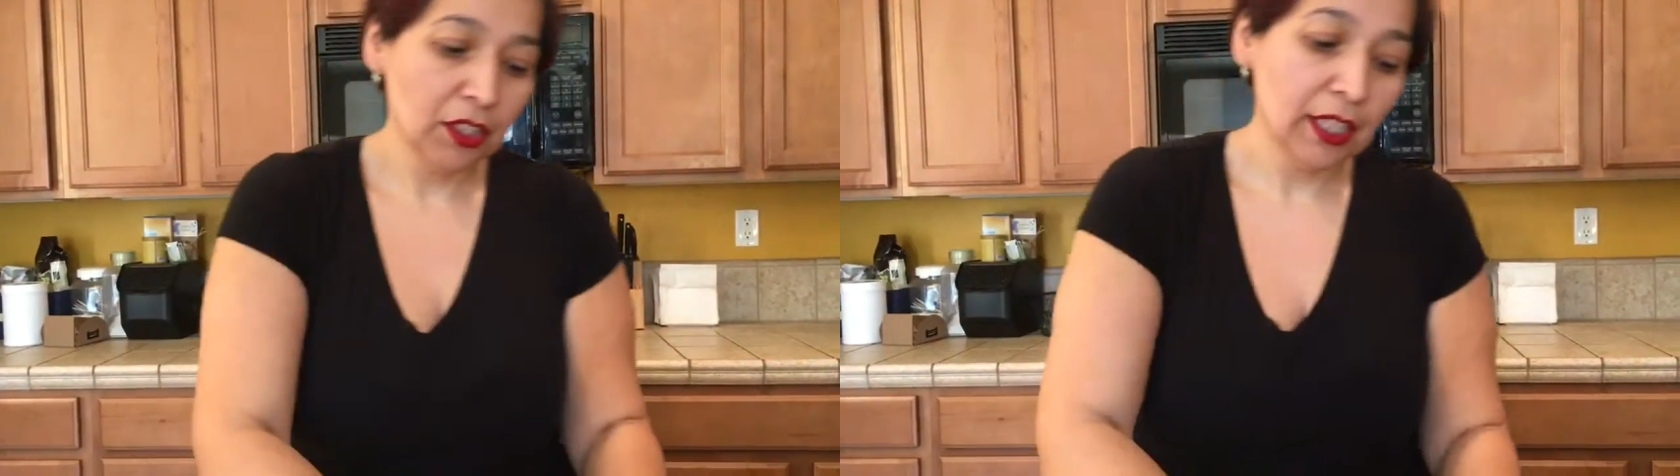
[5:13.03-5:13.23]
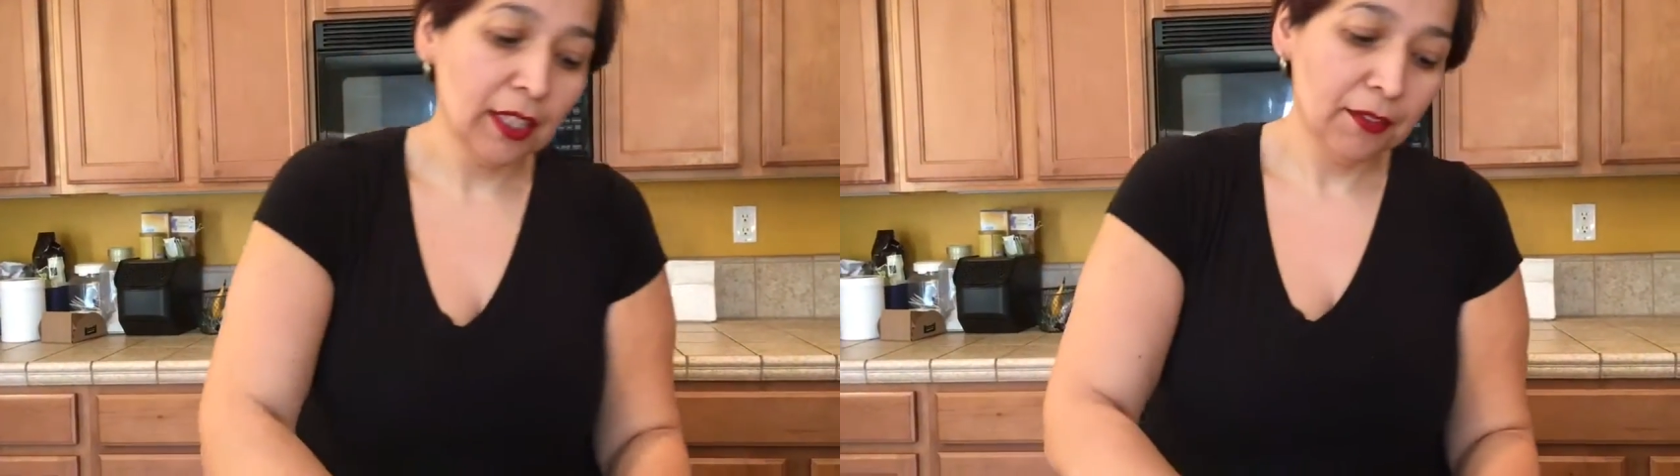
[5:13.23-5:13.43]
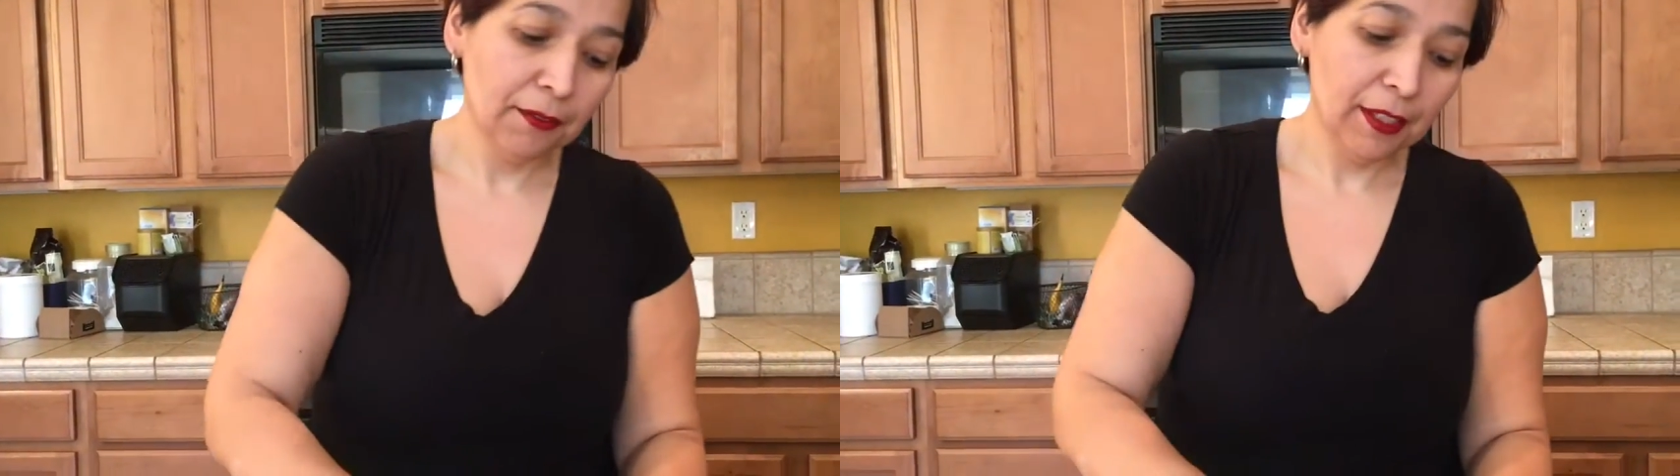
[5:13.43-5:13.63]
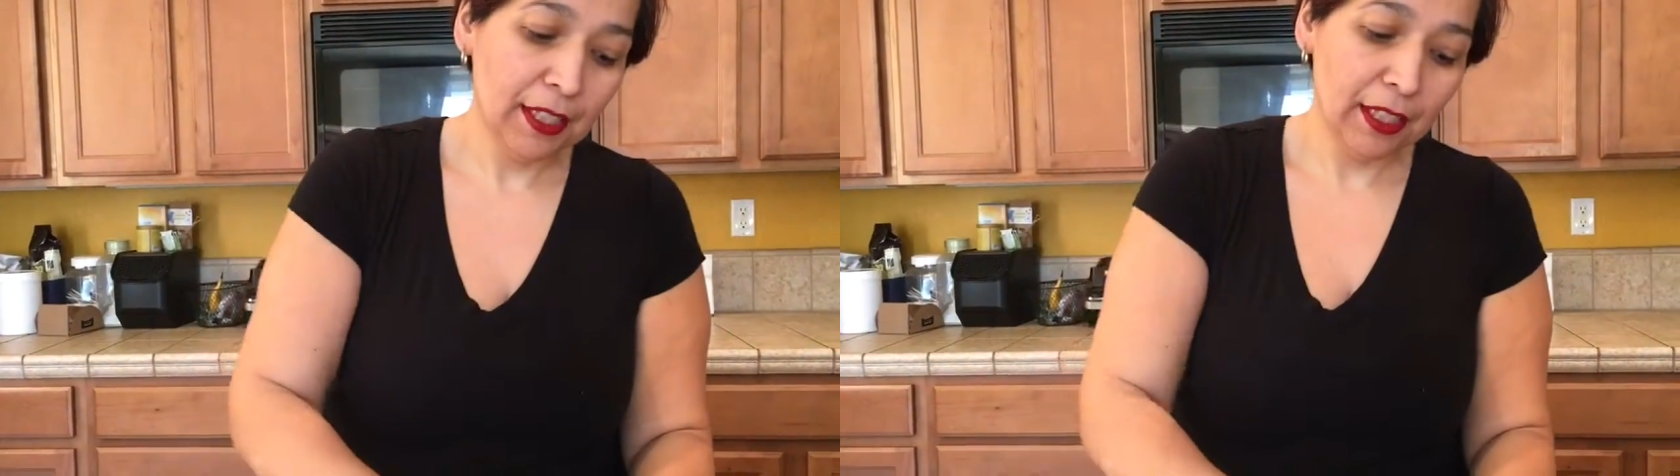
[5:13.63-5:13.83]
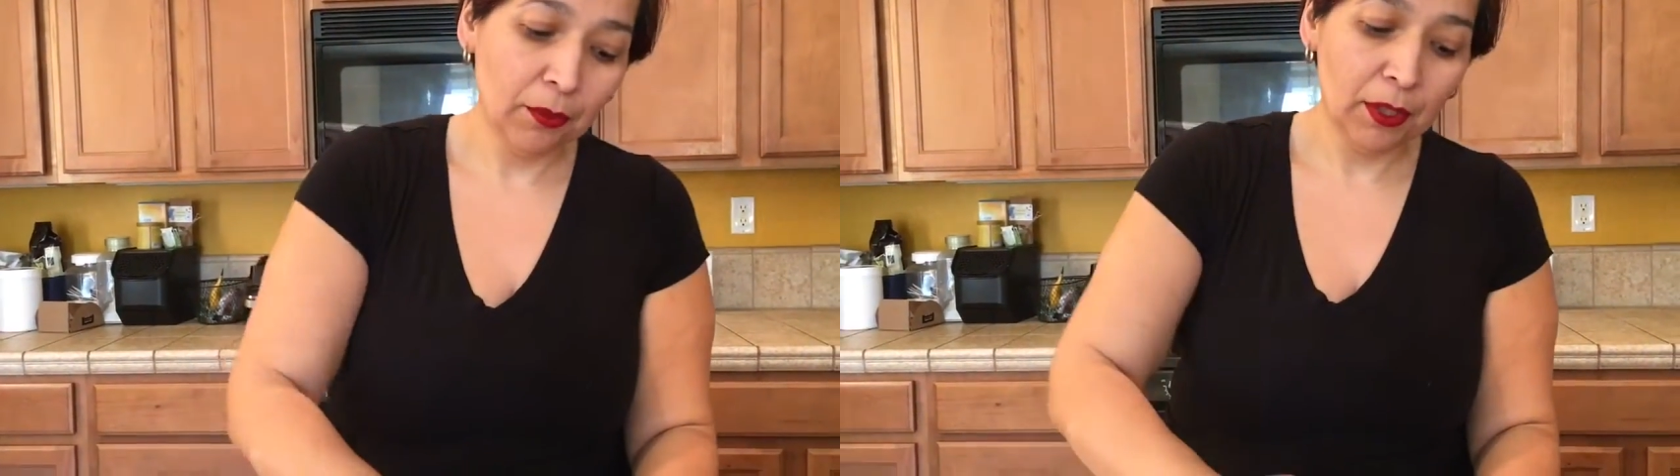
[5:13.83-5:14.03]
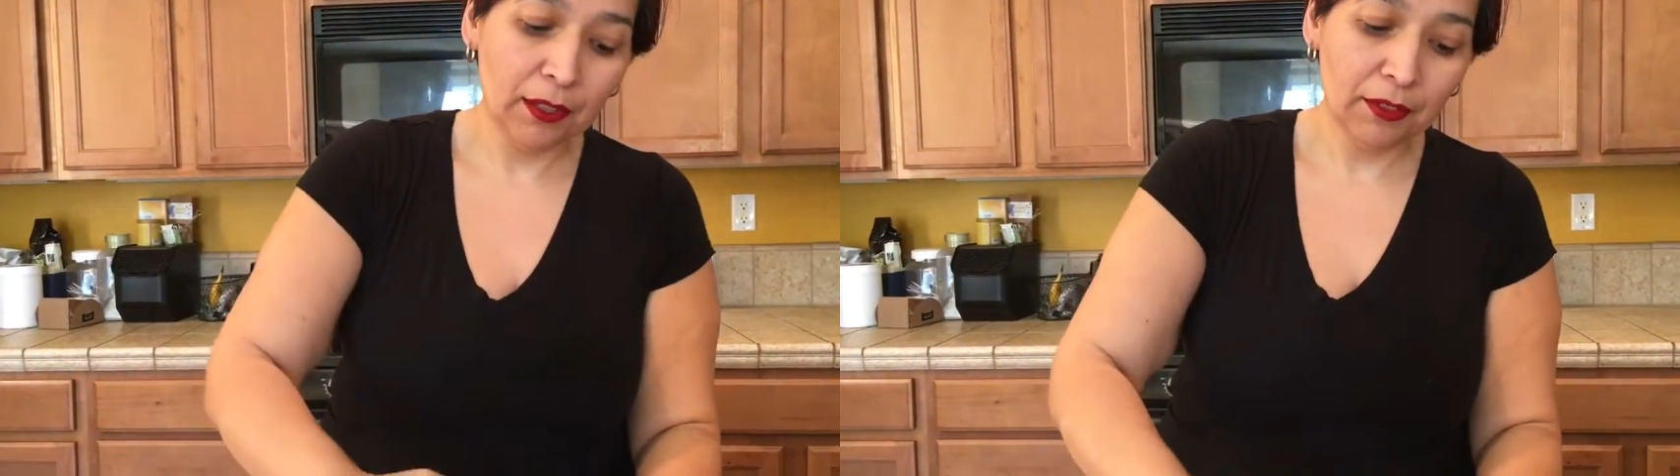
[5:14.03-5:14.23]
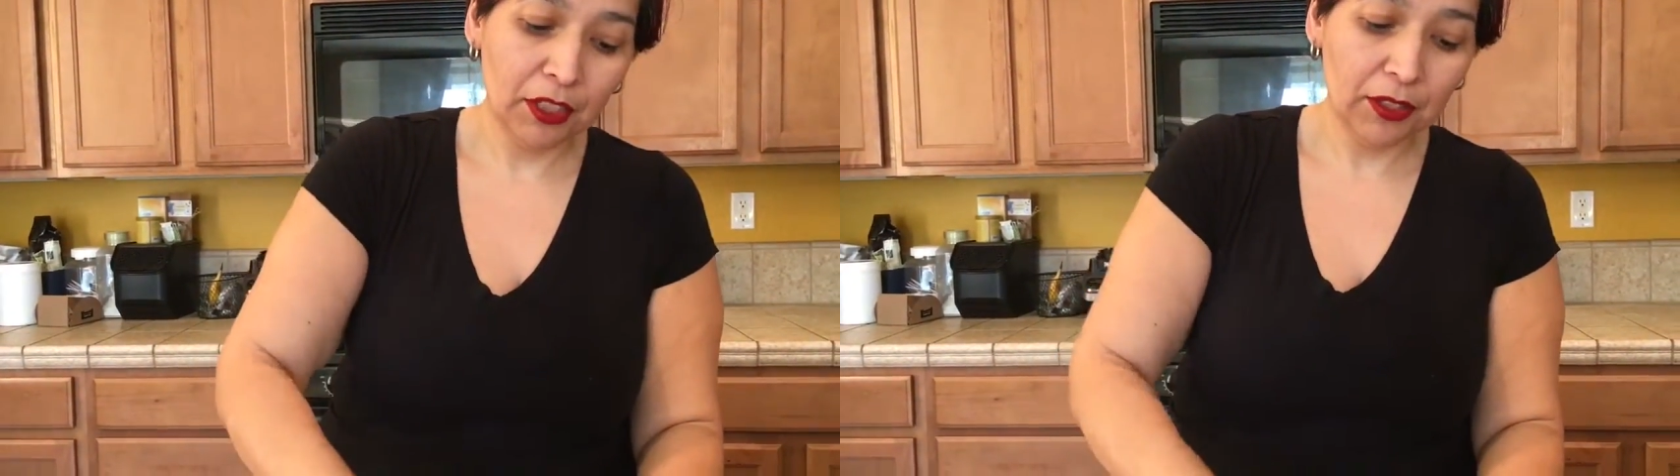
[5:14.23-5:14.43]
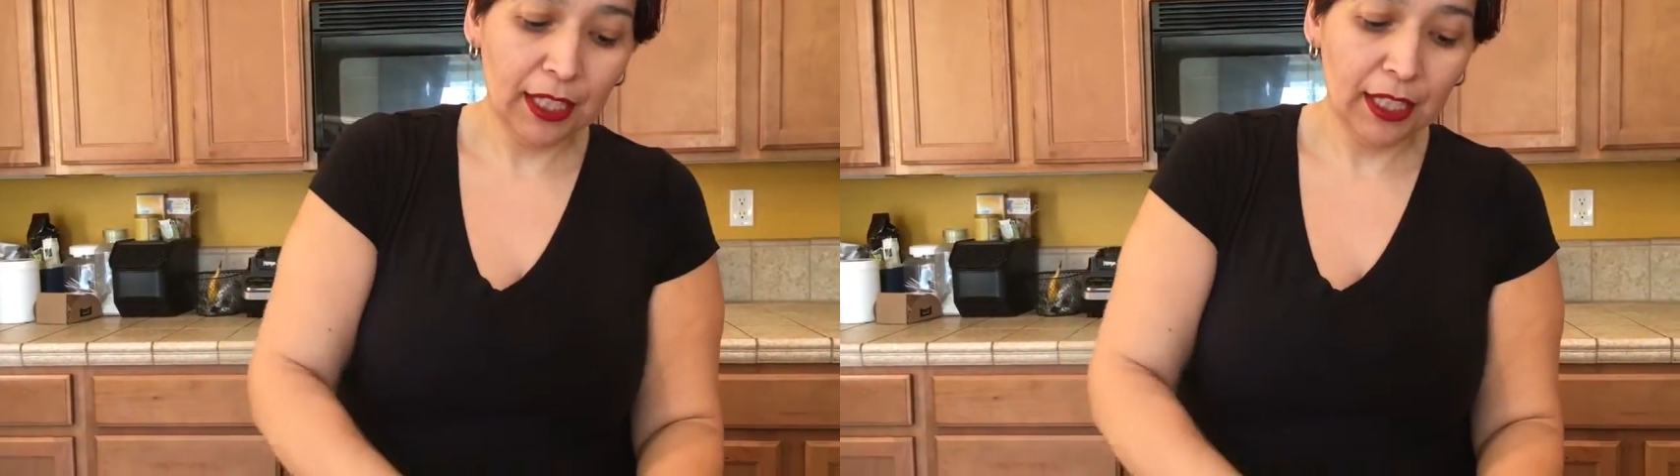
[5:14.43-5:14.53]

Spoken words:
You gotta fit it in wherever you